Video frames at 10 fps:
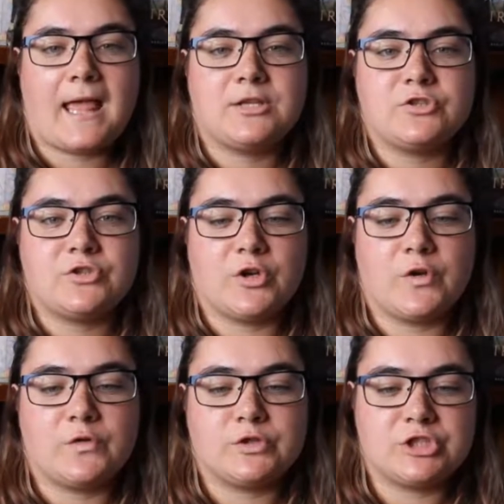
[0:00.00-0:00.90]

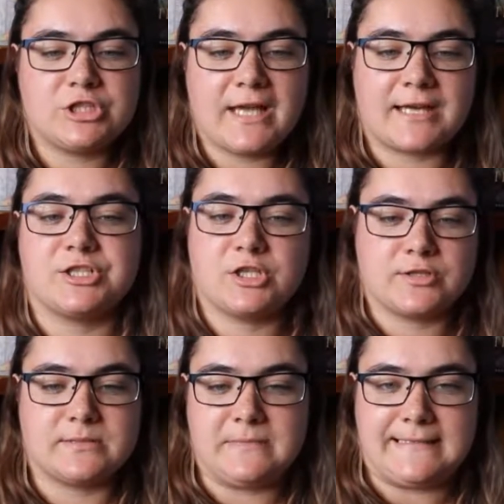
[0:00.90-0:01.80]
So she actually
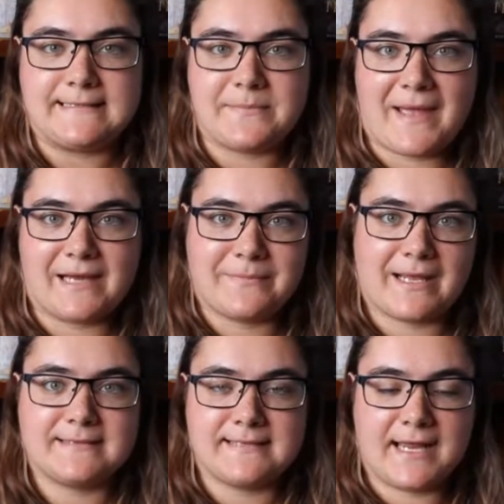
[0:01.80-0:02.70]
goes and meets the band
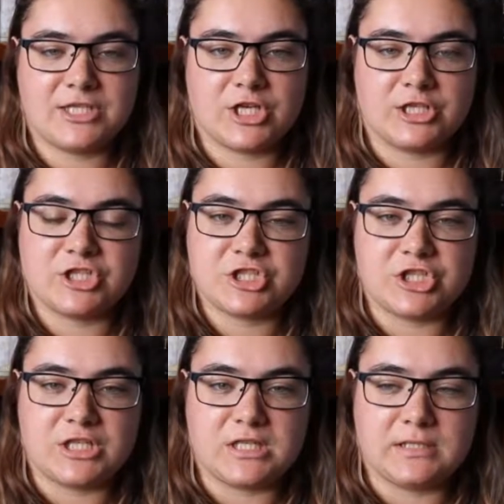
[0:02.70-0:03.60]
backstage, and
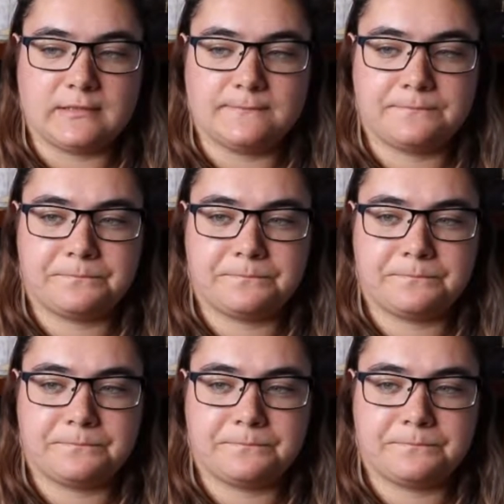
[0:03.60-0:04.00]
she